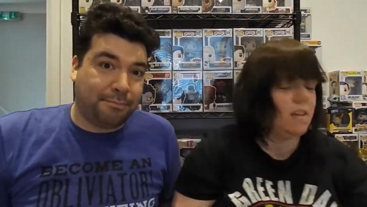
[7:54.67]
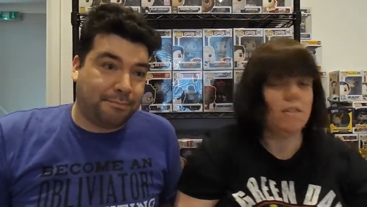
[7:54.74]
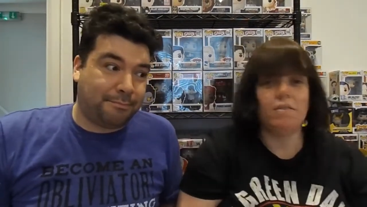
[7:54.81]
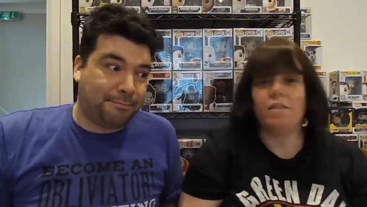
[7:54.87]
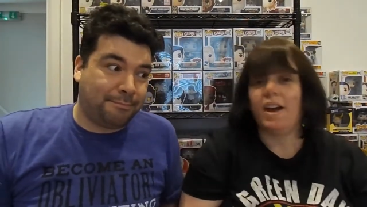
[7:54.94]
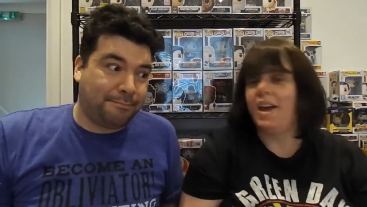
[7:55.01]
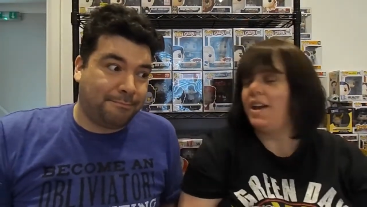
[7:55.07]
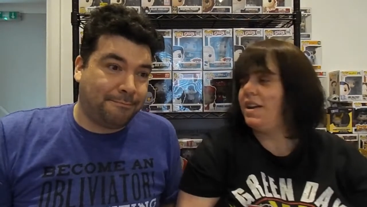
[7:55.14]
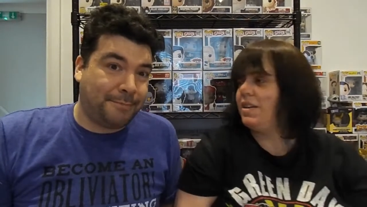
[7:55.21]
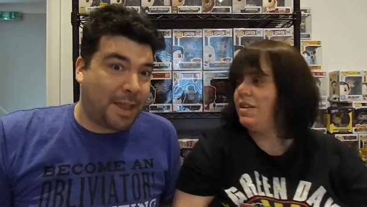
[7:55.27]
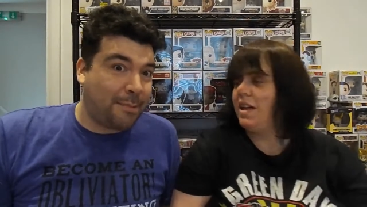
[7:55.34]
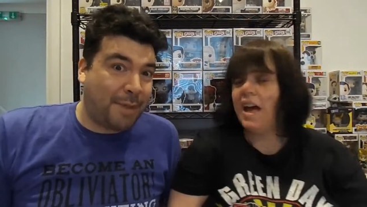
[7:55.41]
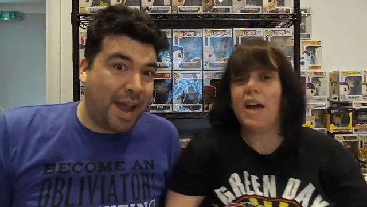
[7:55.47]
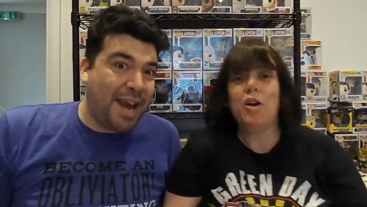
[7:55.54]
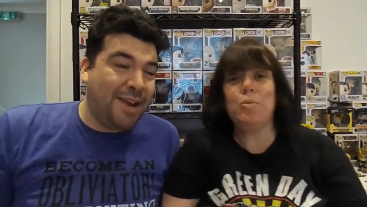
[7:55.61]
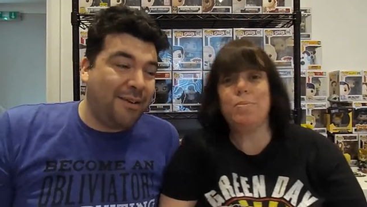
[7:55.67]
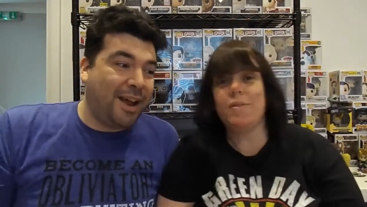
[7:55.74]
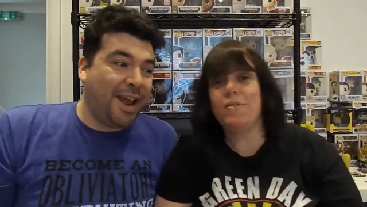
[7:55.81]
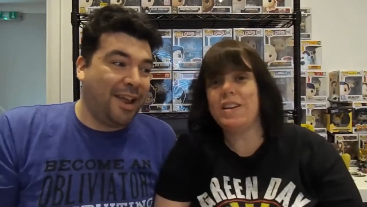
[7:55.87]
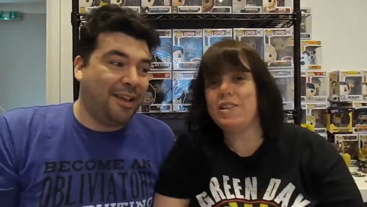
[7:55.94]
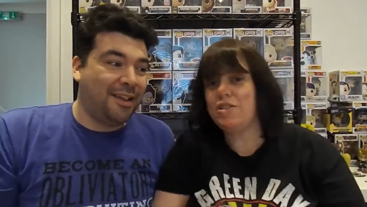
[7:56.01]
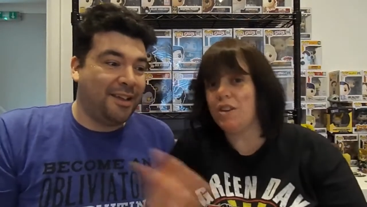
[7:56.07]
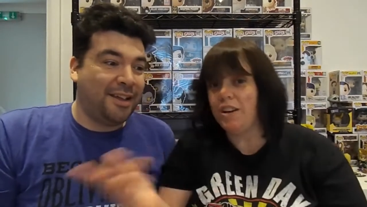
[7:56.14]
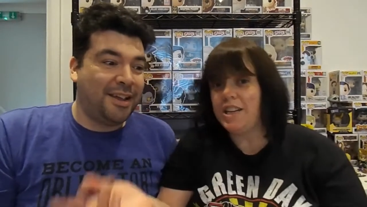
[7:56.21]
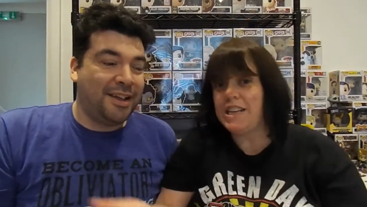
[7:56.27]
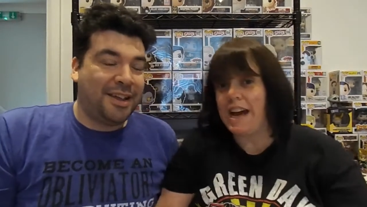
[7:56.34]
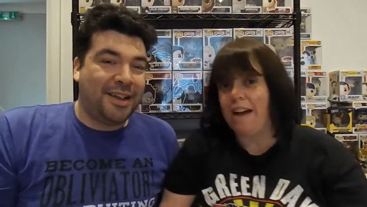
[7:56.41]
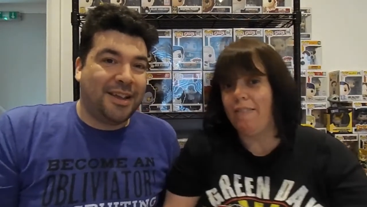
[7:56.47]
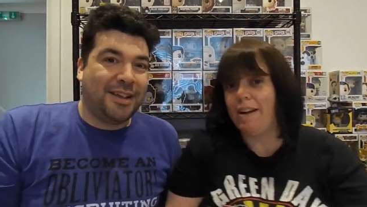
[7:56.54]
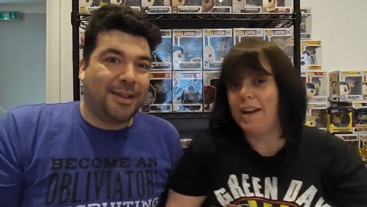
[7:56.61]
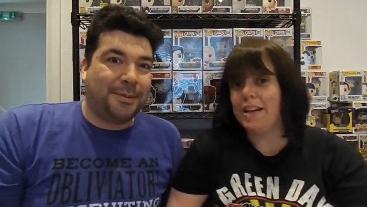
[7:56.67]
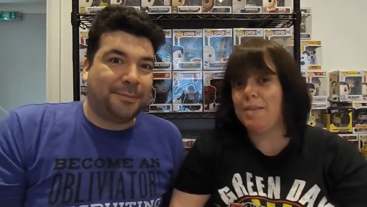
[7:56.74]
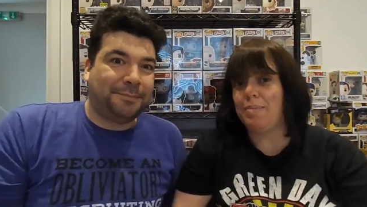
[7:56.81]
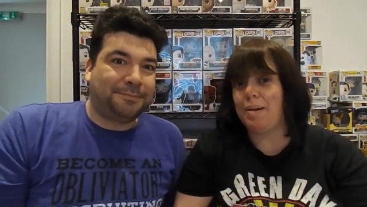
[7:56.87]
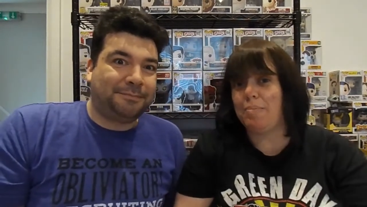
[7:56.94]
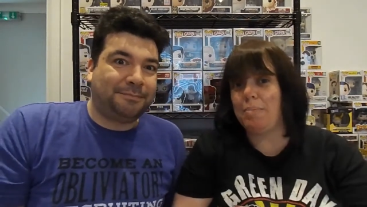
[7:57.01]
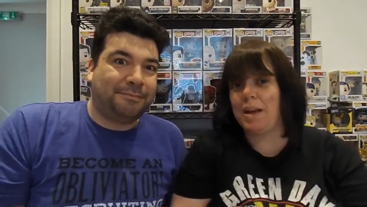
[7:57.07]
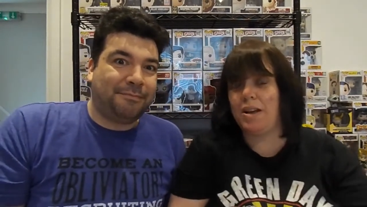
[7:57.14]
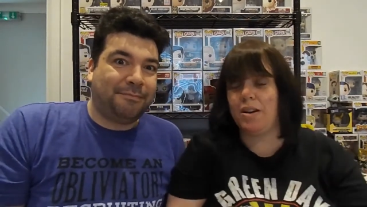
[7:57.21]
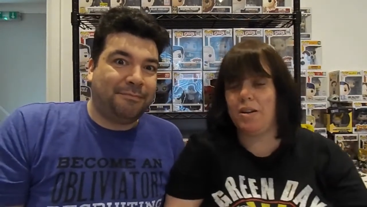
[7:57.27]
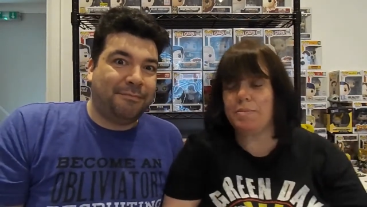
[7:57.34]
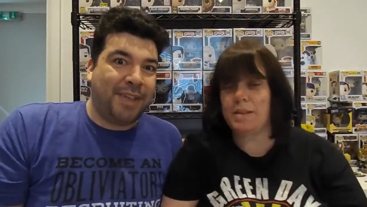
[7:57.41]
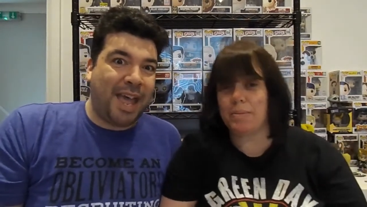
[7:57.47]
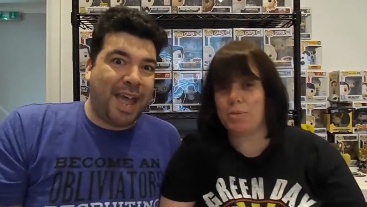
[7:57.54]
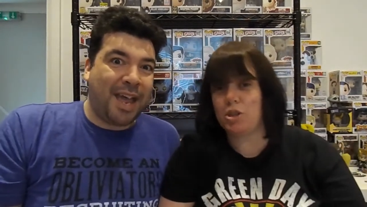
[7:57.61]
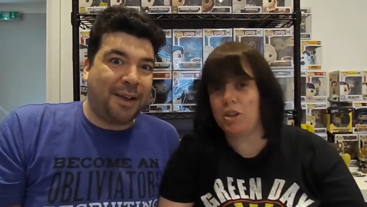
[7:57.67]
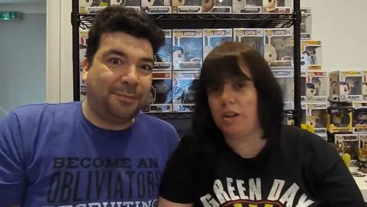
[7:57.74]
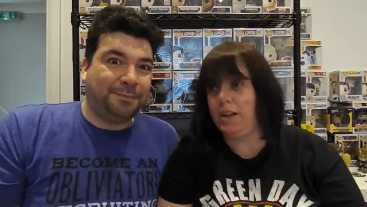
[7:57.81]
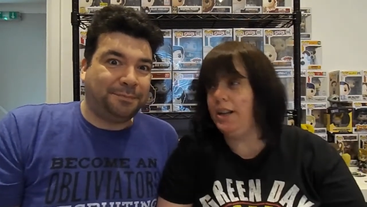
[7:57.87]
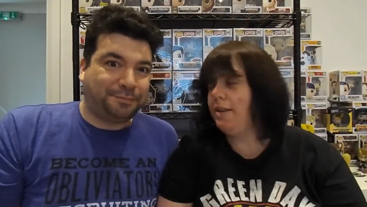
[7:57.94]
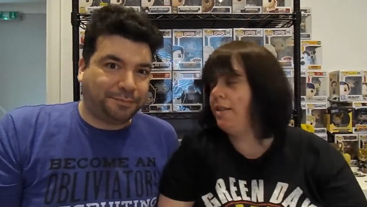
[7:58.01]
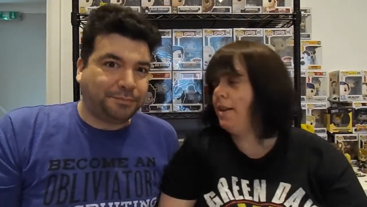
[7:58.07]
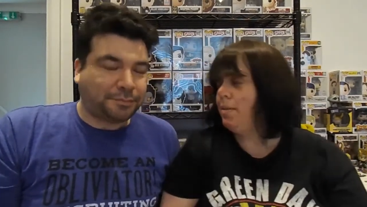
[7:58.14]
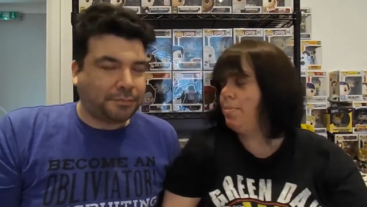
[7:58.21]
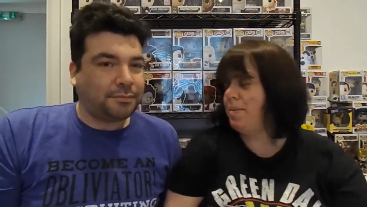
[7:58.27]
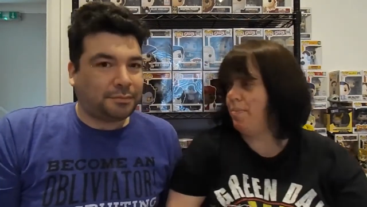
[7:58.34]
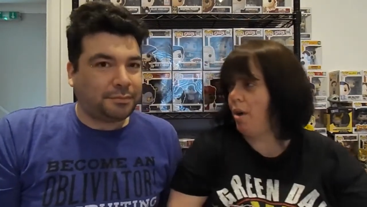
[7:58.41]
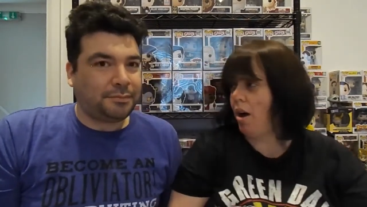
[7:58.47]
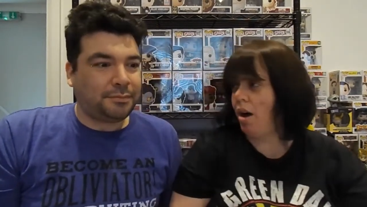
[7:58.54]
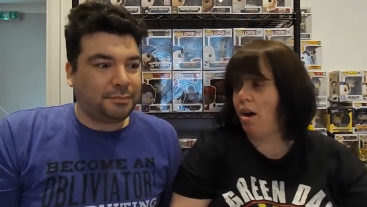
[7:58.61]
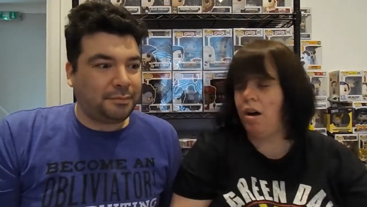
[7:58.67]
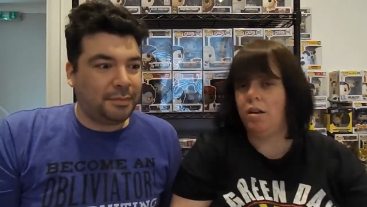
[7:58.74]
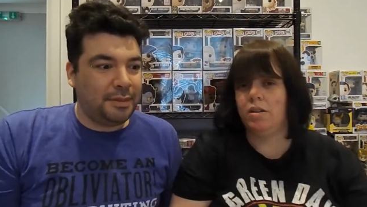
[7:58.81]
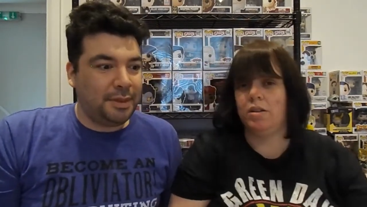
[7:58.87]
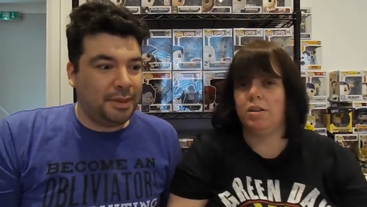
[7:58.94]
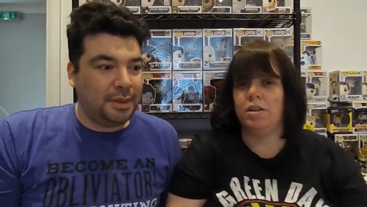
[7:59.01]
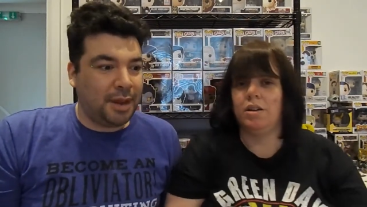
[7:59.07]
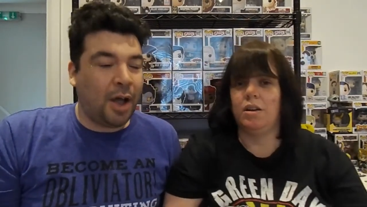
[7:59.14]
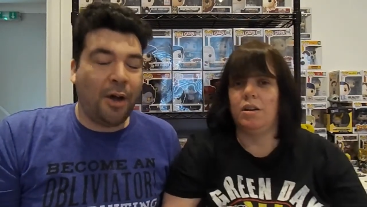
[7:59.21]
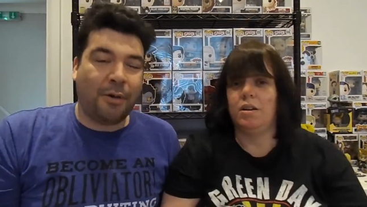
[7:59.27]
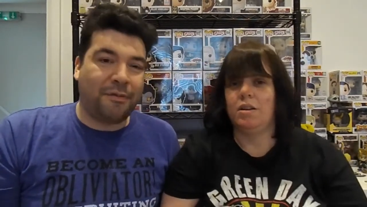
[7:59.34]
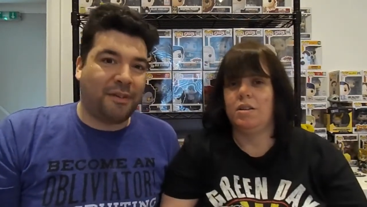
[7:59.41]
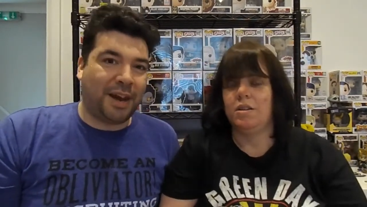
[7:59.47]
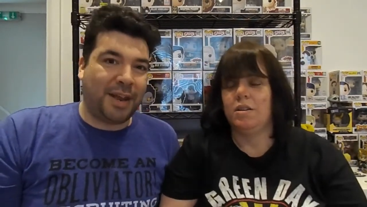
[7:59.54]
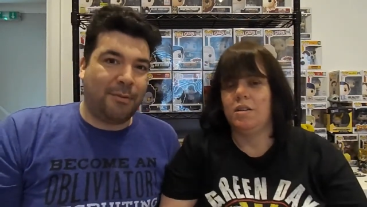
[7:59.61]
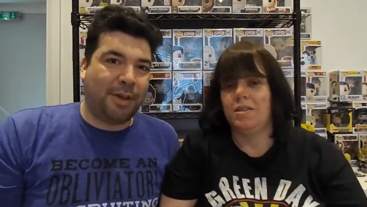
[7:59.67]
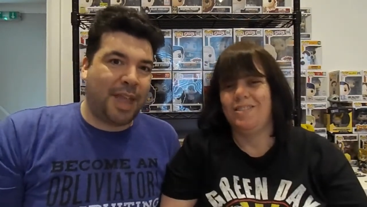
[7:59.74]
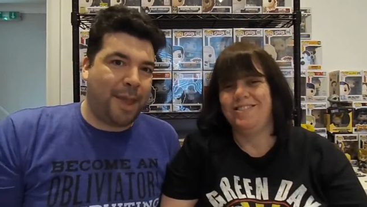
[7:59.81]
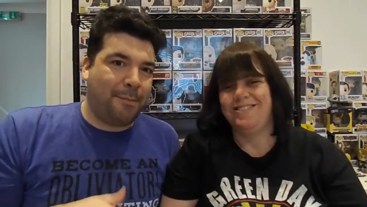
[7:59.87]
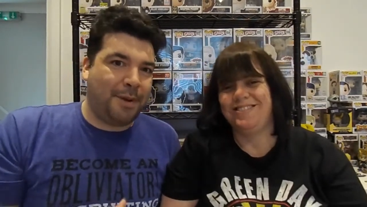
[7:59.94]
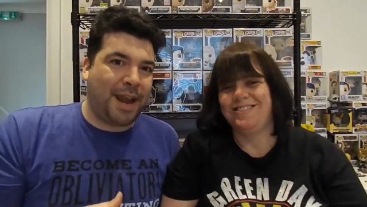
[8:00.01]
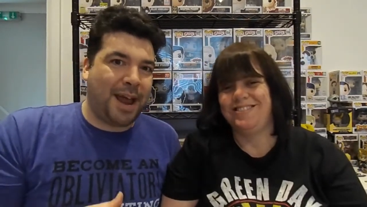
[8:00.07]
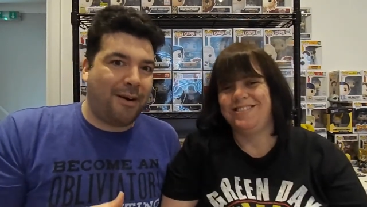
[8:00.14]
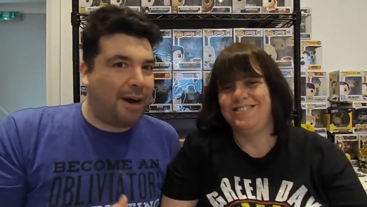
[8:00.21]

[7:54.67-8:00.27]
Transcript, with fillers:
Speaker 1: Right. But I anyway. hope you've enjoyed our Anchorman pickups. Yeah. I'm sure there'll be more.
Speaker 2: Hopefully, we're keeping our